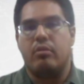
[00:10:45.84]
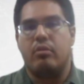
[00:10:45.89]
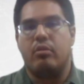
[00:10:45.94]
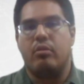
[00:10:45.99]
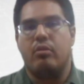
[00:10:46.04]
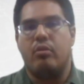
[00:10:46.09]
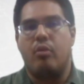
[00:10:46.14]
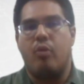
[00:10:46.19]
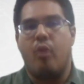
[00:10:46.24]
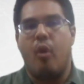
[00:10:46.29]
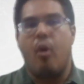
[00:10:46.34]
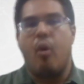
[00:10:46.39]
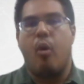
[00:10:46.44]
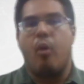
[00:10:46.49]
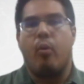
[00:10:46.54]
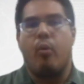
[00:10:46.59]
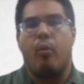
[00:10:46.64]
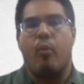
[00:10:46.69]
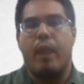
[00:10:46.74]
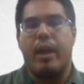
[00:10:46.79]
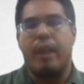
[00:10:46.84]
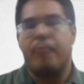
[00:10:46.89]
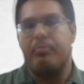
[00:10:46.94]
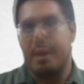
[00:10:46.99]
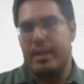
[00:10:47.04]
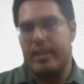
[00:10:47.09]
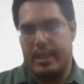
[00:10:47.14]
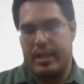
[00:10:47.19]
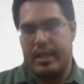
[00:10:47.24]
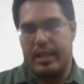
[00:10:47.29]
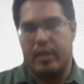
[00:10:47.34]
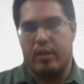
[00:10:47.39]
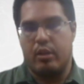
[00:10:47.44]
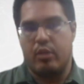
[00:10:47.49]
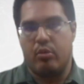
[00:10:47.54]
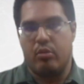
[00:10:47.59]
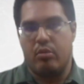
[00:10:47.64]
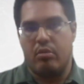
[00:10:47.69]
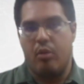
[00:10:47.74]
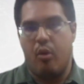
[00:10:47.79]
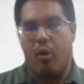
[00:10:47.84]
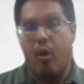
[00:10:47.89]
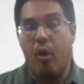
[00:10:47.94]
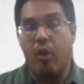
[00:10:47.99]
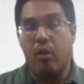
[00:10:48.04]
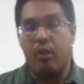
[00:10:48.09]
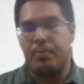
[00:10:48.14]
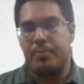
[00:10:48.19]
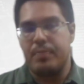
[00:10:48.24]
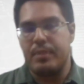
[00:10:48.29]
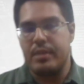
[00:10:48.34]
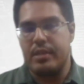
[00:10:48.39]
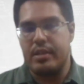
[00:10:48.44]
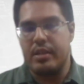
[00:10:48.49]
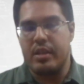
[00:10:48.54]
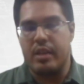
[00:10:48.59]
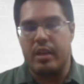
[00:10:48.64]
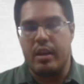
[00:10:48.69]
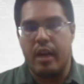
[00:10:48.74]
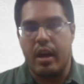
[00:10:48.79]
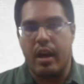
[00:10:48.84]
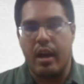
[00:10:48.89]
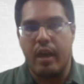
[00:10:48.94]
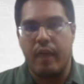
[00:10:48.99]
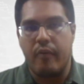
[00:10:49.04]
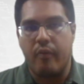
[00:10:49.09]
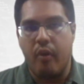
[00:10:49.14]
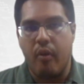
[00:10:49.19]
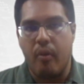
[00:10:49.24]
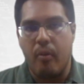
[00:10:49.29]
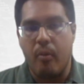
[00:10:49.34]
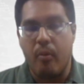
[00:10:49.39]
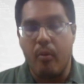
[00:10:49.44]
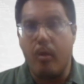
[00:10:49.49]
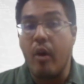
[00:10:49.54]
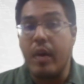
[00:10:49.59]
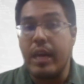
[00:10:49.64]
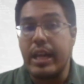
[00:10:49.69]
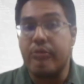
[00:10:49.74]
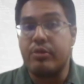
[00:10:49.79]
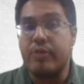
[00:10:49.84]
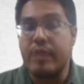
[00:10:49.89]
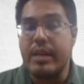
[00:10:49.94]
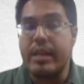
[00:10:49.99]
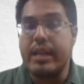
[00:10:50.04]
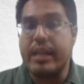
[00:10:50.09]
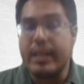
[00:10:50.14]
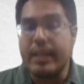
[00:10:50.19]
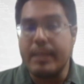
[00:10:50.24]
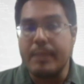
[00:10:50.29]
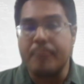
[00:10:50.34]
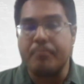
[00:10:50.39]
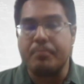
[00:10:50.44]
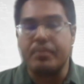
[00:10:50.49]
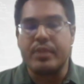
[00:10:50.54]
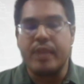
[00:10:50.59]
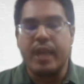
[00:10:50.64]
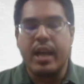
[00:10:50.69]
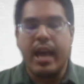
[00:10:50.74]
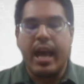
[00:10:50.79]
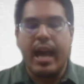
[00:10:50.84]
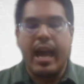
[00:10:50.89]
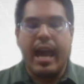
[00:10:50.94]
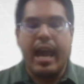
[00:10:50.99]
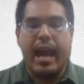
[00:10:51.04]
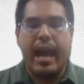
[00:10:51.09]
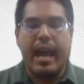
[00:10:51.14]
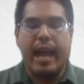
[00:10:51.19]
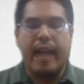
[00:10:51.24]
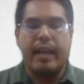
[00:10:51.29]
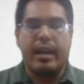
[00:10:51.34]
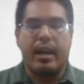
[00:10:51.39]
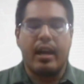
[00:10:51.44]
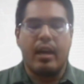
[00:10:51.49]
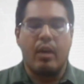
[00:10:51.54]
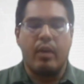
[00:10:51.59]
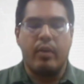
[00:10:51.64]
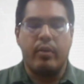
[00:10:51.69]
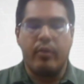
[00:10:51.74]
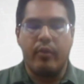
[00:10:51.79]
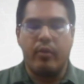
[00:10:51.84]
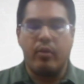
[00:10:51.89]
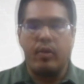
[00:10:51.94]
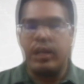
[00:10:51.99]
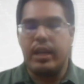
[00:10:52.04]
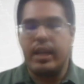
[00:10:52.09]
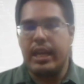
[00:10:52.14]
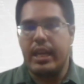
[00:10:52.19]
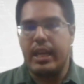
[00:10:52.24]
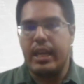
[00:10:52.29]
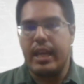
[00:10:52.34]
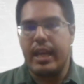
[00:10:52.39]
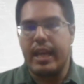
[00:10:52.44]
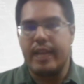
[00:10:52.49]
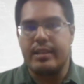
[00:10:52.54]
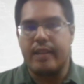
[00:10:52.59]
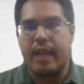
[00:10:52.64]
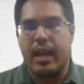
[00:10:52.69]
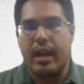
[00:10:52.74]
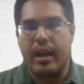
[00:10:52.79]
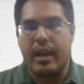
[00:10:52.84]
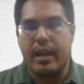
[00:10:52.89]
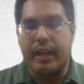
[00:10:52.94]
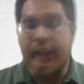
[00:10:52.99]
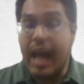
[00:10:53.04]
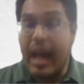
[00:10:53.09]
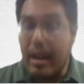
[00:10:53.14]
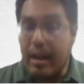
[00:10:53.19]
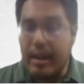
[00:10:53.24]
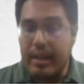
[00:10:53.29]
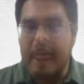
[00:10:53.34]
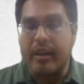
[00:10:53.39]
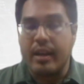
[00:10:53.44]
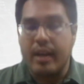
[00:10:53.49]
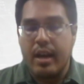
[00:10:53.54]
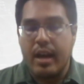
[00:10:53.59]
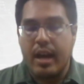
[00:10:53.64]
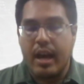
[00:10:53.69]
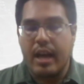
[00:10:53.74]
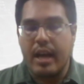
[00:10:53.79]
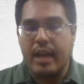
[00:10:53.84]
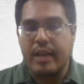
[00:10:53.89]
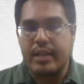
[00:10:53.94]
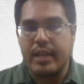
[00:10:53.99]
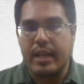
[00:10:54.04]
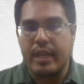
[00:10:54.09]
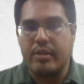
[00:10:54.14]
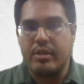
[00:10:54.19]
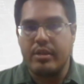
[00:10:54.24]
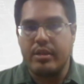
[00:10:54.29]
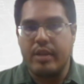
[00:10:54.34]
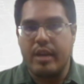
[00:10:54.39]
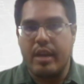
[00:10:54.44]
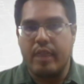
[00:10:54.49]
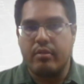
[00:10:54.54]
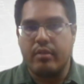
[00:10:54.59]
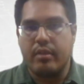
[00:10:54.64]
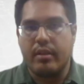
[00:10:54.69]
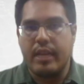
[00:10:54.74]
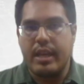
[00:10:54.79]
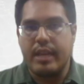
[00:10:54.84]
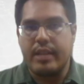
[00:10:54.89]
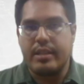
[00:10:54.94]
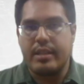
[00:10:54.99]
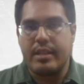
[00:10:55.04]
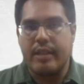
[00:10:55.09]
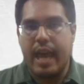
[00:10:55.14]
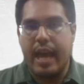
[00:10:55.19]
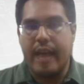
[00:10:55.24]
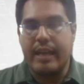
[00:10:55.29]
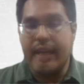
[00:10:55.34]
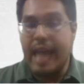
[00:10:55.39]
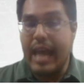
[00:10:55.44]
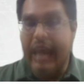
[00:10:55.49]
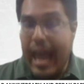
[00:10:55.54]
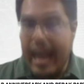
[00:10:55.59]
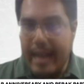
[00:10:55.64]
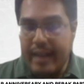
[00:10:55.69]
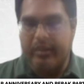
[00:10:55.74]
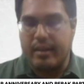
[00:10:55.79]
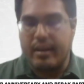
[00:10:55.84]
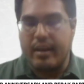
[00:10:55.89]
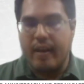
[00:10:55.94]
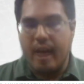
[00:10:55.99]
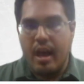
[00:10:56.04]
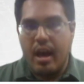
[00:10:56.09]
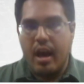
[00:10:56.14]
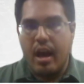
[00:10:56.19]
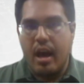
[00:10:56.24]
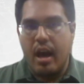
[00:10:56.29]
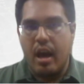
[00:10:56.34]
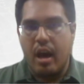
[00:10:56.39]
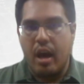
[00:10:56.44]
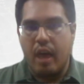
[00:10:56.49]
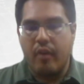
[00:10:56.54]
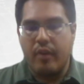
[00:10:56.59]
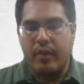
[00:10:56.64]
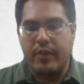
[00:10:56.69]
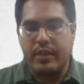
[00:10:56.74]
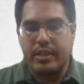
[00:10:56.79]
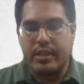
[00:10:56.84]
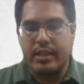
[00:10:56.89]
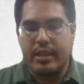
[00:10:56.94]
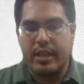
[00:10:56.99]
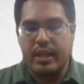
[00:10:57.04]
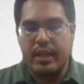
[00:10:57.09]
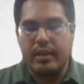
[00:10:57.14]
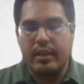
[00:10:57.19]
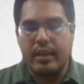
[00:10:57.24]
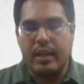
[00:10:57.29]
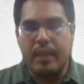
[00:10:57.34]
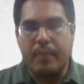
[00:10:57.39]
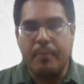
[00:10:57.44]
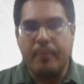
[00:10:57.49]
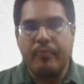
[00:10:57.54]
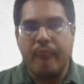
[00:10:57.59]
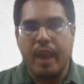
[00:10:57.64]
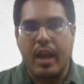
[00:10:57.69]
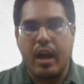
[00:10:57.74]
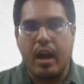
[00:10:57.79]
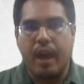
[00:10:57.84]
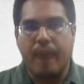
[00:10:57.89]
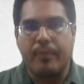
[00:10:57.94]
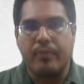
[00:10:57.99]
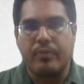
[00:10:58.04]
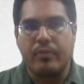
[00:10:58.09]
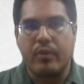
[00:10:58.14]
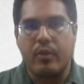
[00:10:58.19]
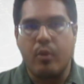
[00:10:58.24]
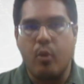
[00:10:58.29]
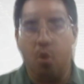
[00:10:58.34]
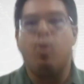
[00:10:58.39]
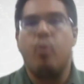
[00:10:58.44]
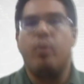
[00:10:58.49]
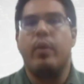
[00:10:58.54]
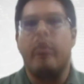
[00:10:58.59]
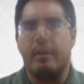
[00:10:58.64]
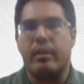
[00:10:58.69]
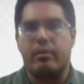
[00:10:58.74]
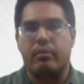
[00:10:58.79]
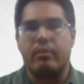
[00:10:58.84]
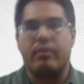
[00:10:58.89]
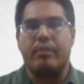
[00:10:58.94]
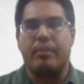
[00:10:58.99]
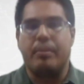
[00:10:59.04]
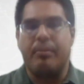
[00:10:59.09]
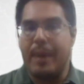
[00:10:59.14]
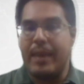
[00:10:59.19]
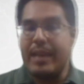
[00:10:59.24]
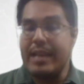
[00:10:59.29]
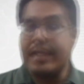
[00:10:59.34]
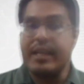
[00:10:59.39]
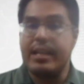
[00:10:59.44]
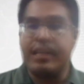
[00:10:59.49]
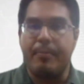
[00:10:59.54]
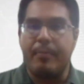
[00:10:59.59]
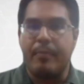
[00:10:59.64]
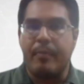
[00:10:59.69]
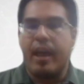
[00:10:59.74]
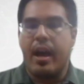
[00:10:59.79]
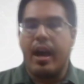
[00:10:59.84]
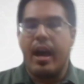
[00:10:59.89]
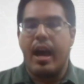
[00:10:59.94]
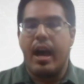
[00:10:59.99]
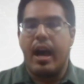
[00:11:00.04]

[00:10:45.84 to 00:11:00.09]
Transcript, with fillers: no one person could hold the position uh, for more than three terms. And uh, we've known the, uh, the current Secretary General is at the end of his third term, um, who will replace him